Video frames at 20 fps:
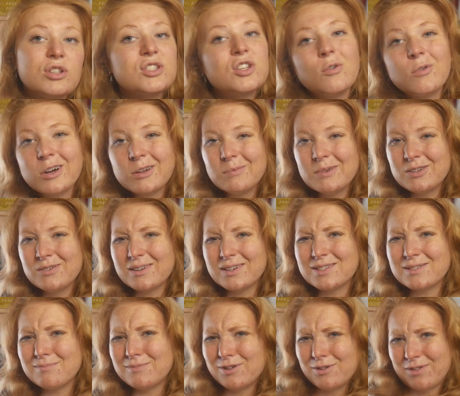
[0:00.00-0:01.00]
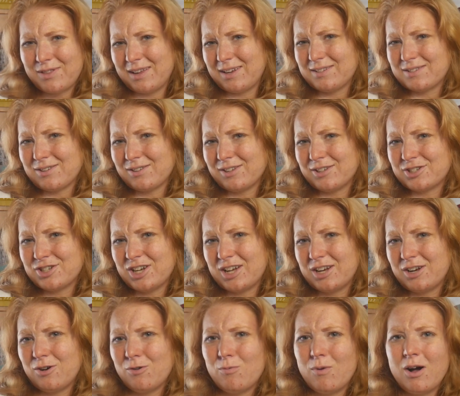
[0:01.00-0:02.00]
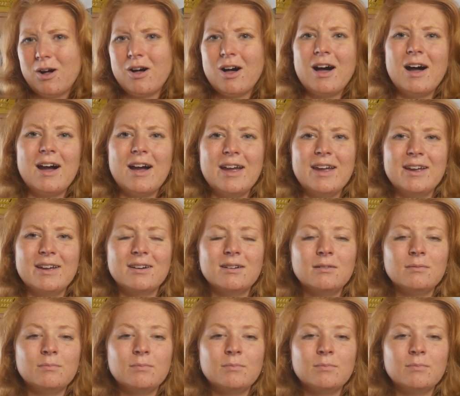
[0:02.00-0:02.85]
So we're gonna be doing some new things on the channel while I,